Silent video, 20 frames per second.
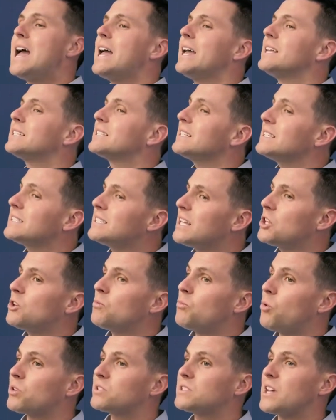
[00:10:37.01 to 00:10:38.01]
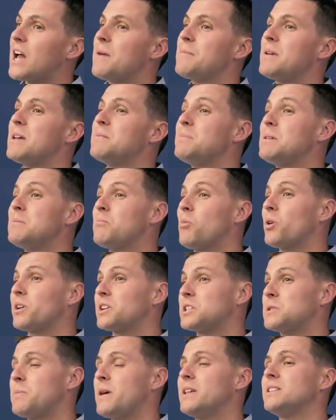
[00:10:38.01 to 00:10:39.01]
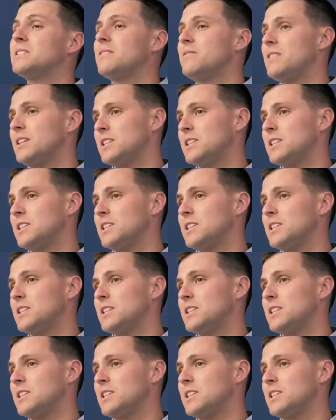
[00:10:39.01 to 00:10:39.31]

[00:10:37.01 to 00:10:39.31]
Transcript: It's going to take you more time and be more expensive